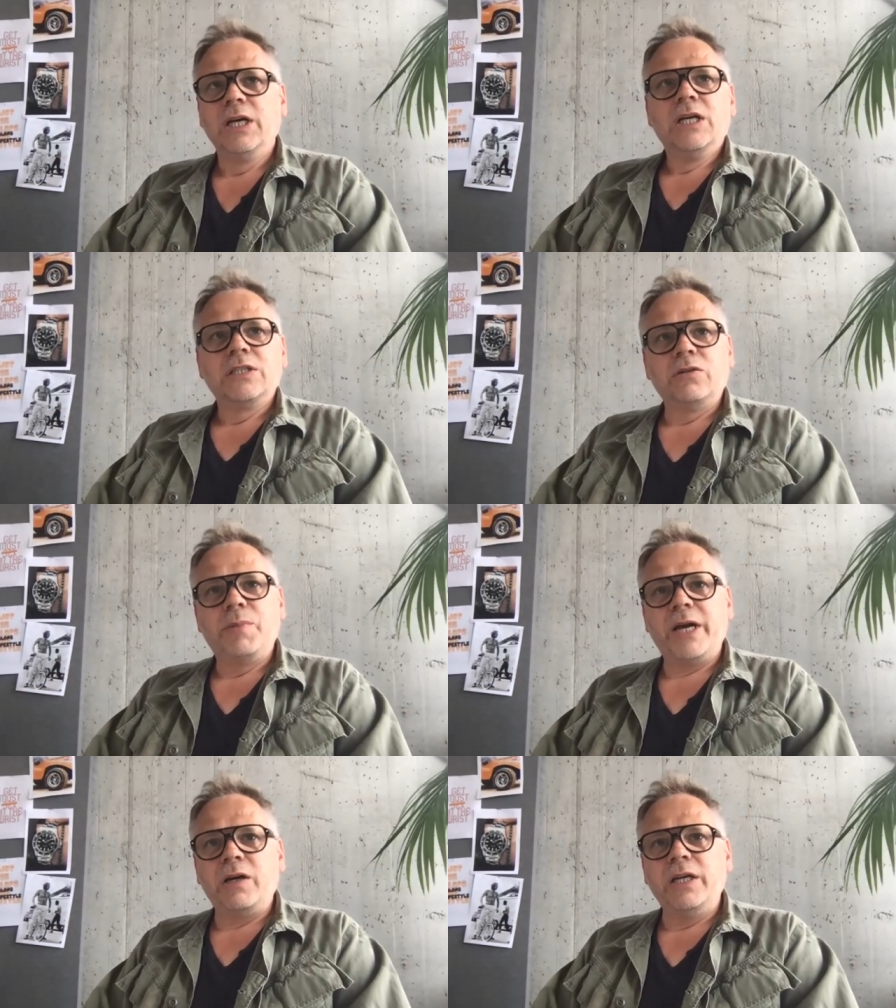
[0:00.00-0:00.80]
So
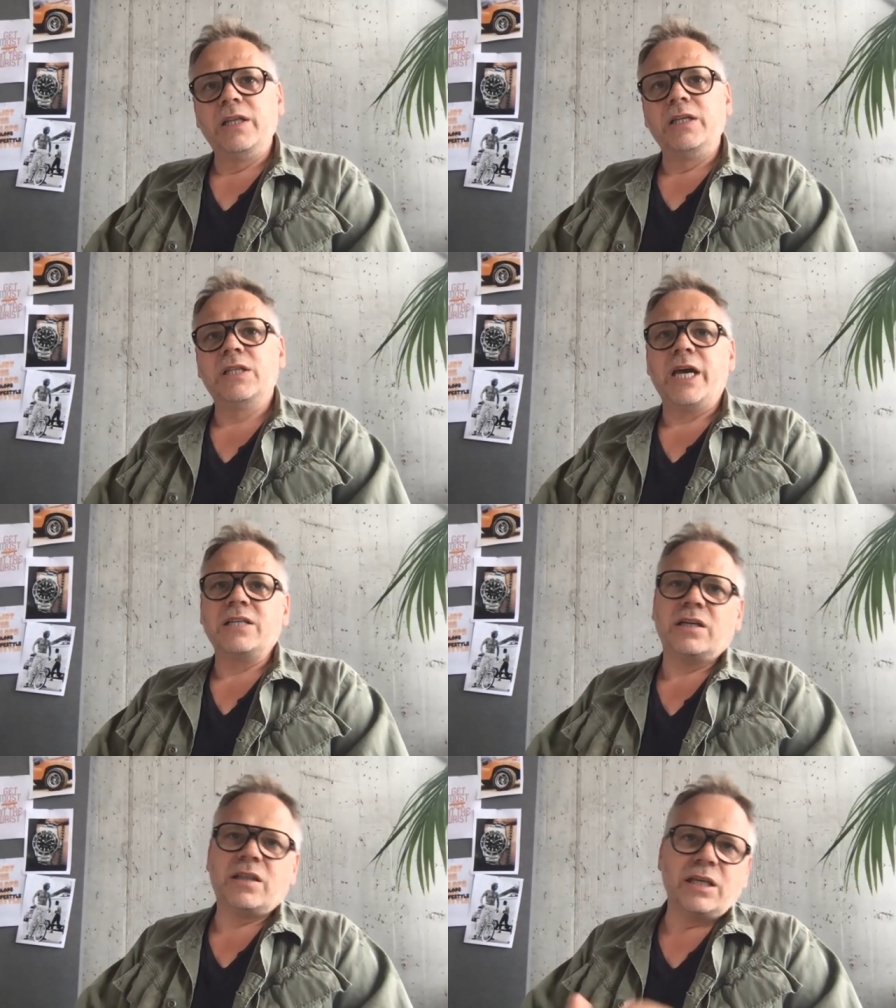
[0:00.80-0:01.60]
back in these
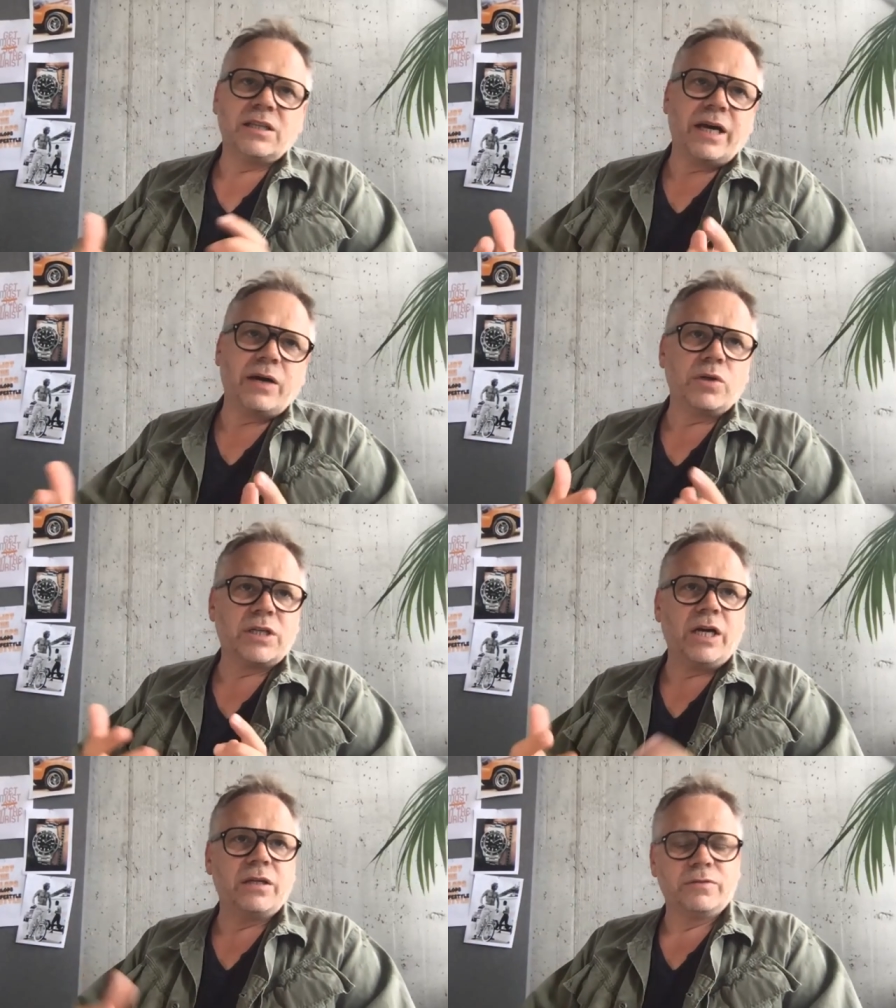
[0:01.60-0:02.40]
days, I think that was
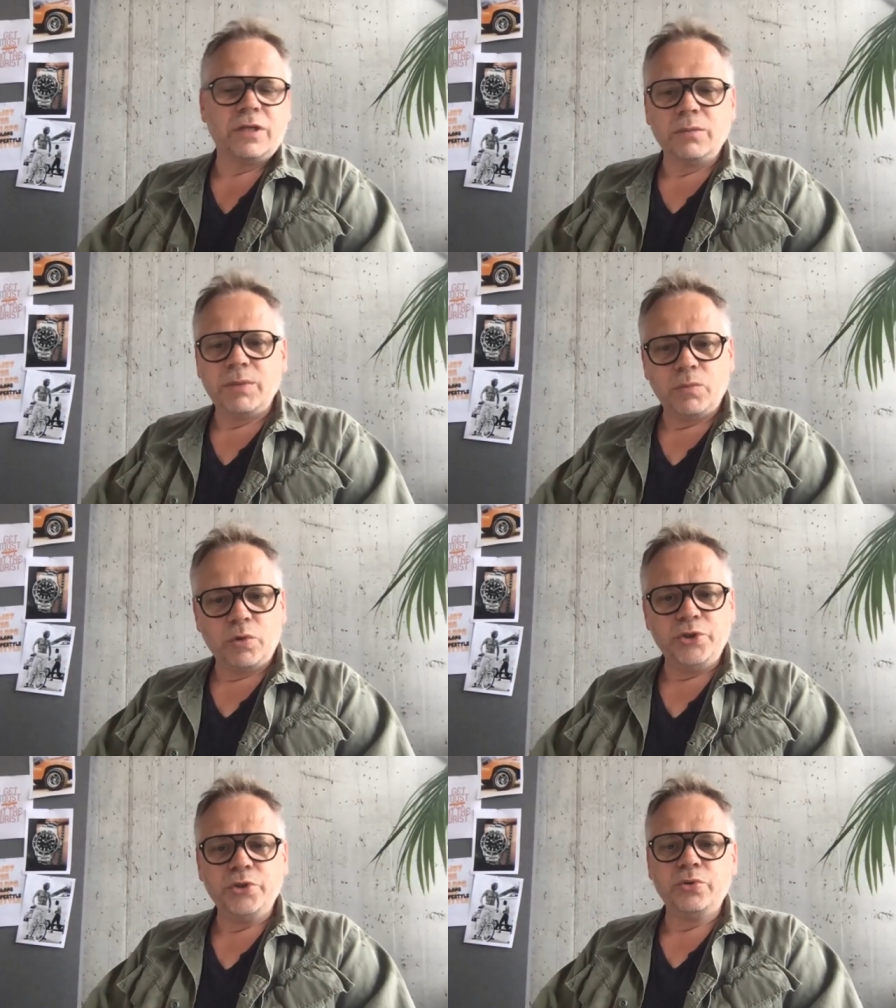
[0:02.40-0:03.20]
kind of a little bit more
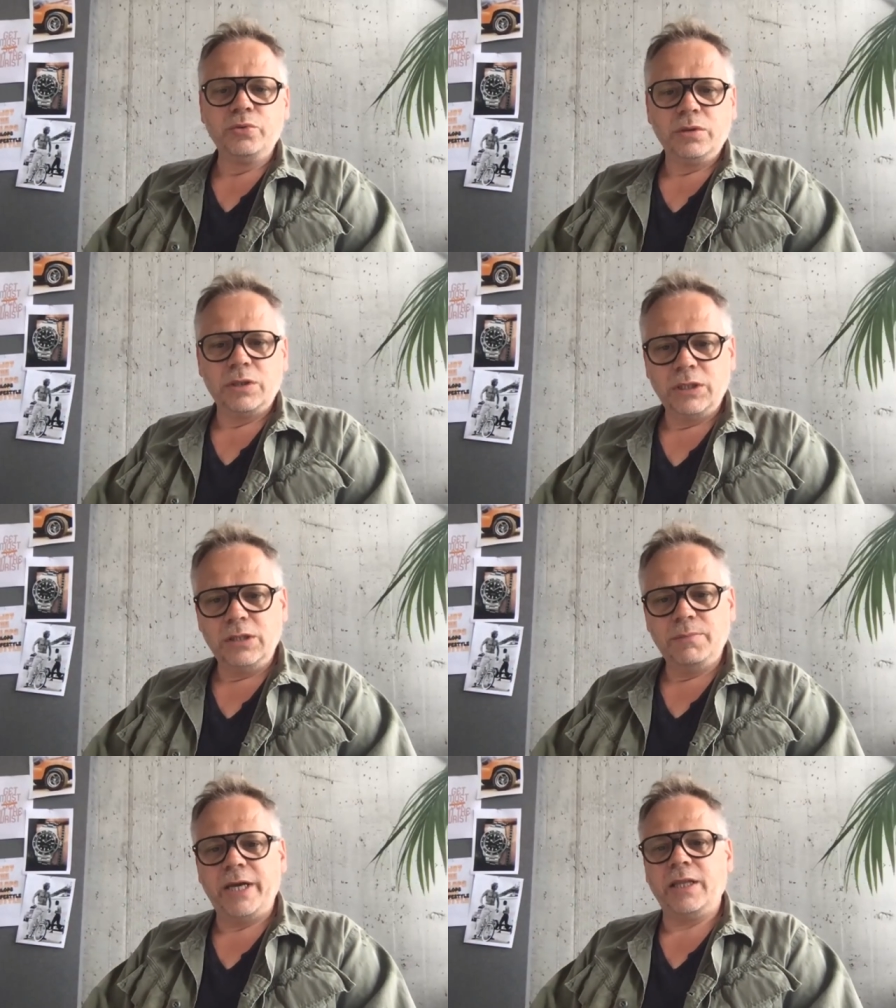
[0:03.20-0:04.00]
new uh,
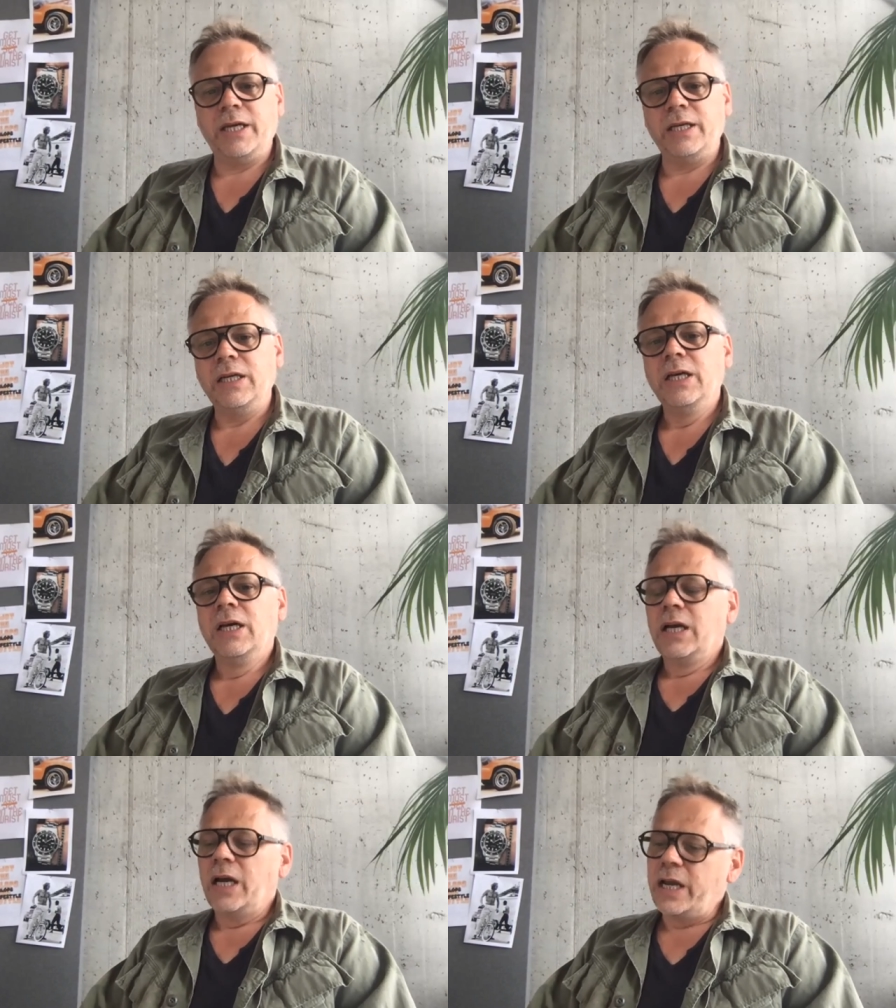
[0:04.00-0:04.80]
back then, mm-hmm.